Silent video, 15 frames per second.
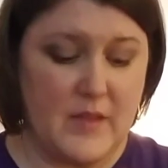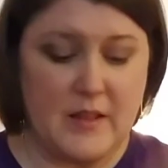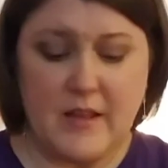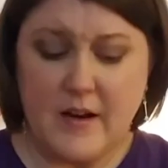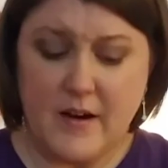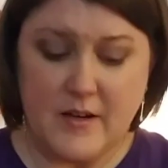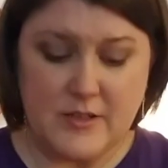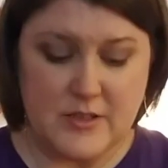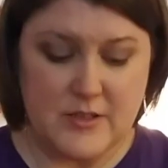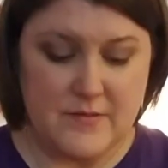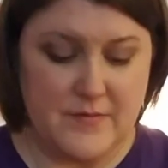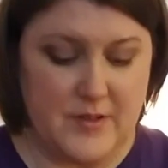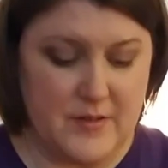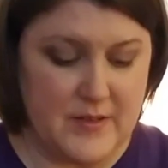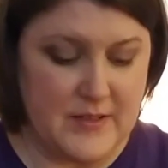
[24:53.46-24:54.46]
There are just a
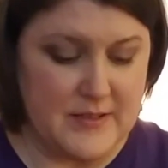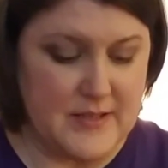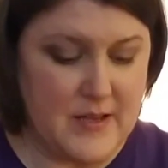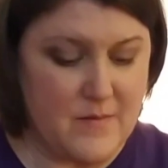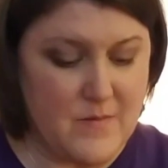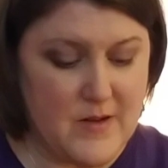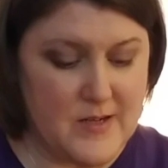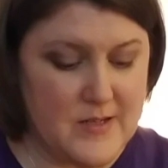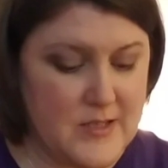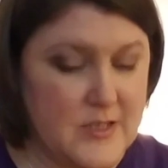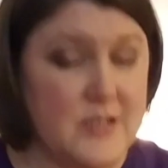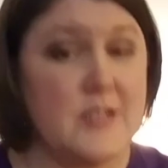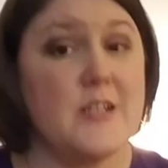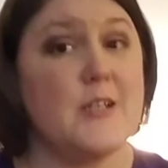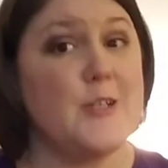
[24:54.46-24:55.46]
few things I wanted
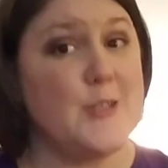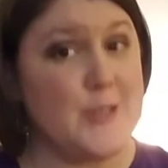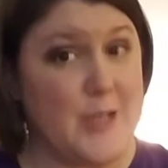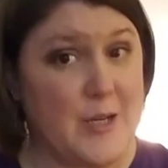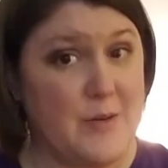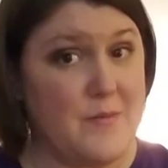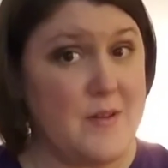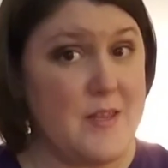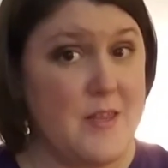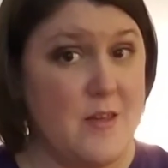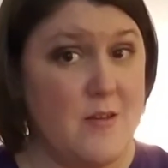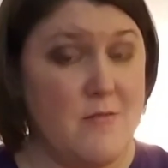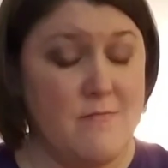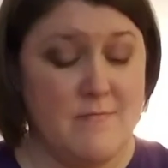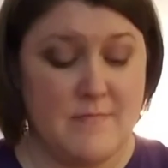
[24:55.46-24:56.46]
to share with
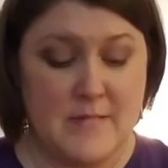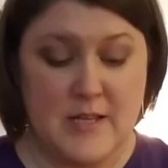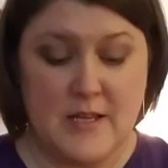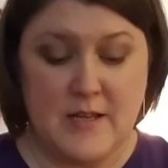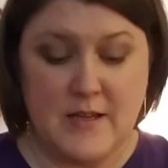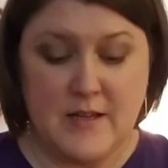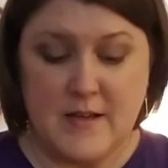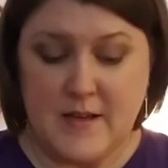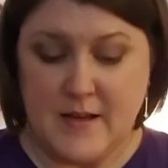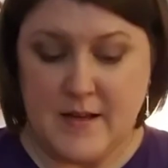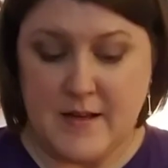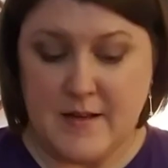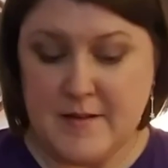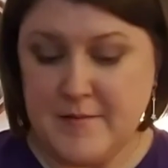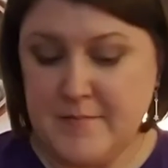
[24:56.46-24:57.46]
you.
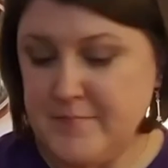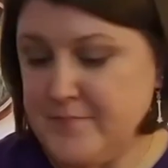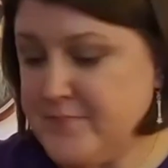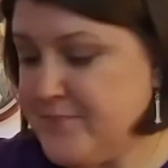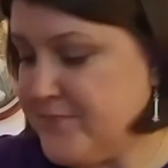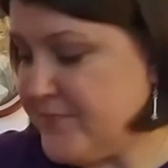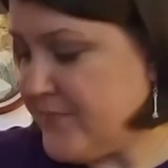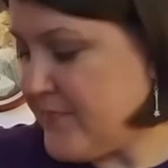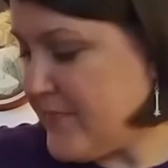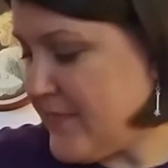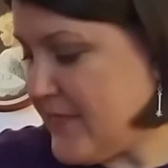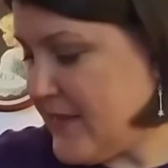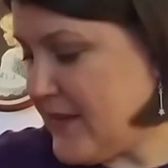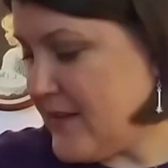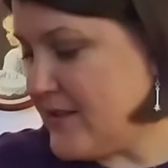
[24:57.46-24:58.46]

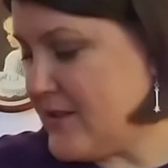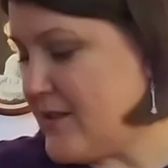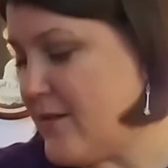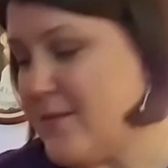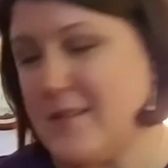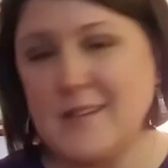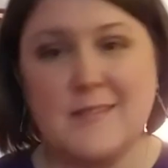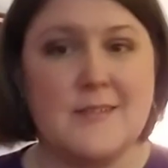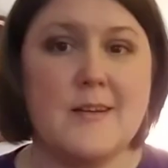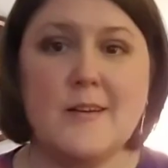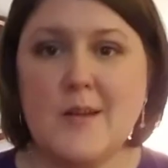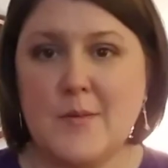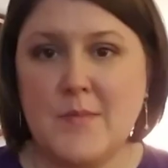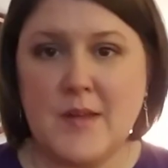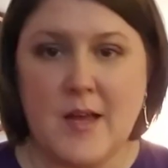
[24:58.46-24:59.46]
So things that are
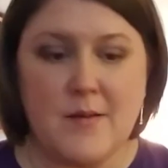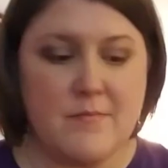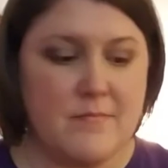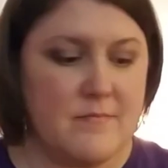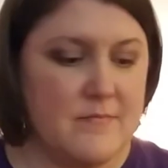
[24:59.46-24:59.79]
coming up